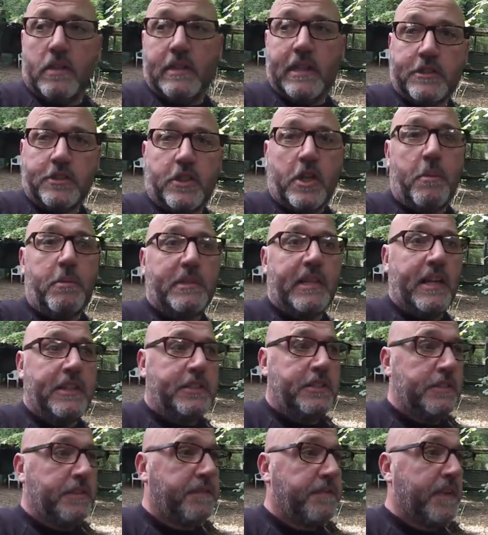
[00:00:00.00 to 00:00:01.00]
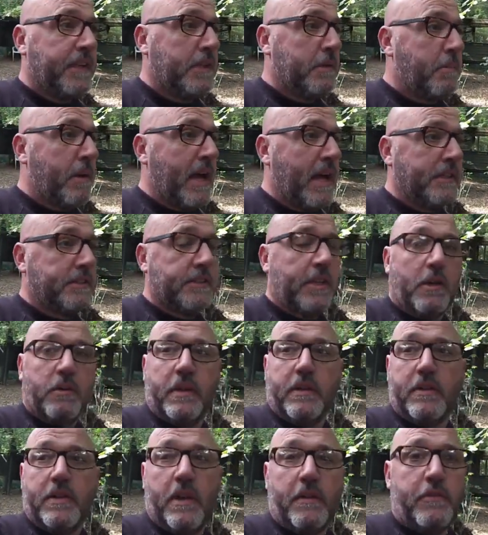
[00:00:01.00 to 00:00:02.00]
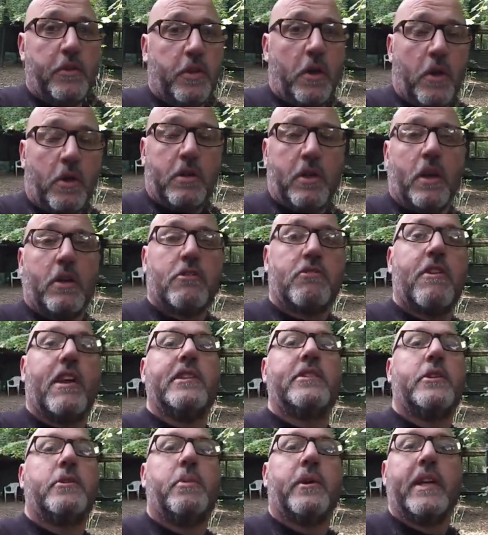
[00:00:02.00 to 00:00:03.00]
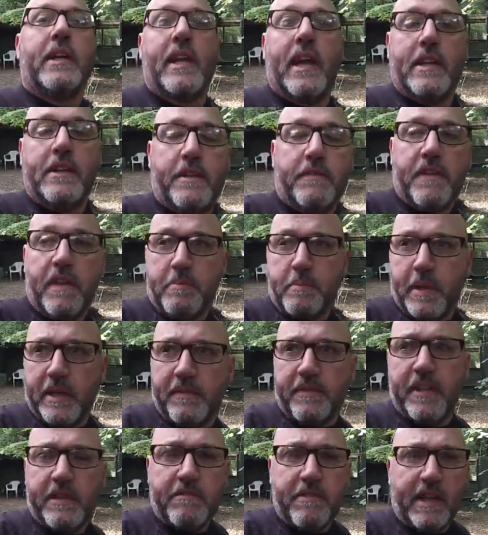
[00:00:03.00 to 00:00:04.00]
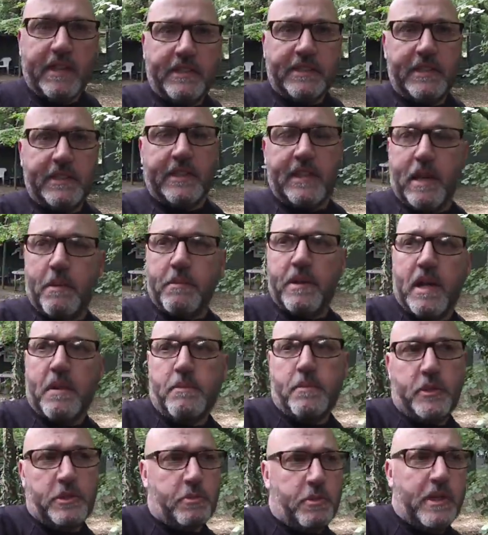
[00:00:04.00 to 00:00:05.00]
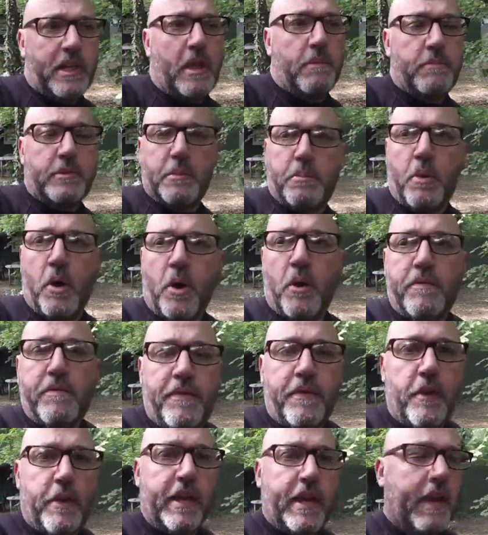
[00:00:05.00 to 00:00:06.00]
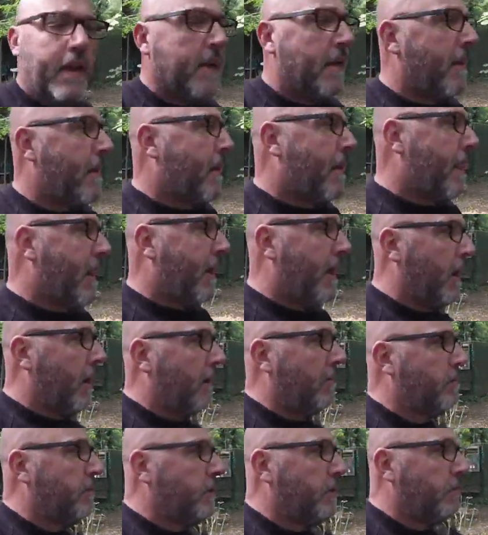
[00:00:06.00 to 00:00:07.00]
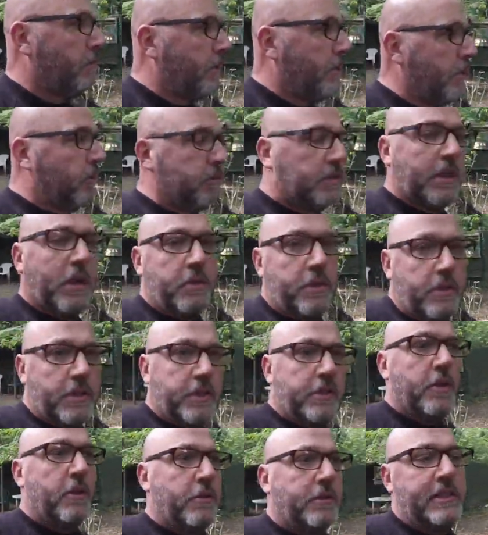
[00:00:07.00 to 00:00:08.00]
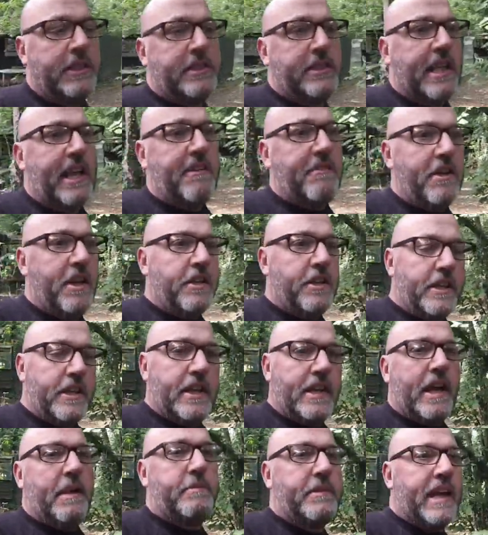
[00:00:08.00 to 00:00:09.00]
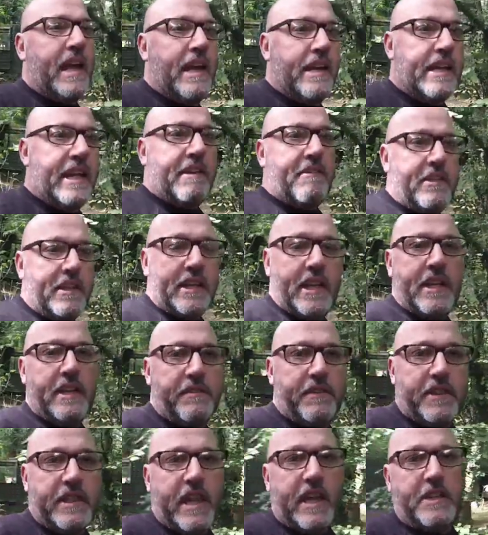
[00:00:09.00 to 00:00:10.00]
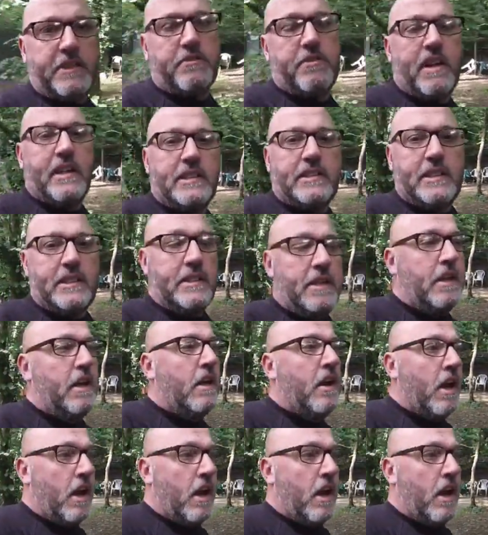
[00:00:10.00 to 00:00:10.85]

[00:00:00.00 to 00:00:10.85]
There's accommodation to think about. So if you've got a crazy weekend of FPV racing coming up, which we hope to put on for you, we're also going to use this area. You're going to come down here at the end of a day's racing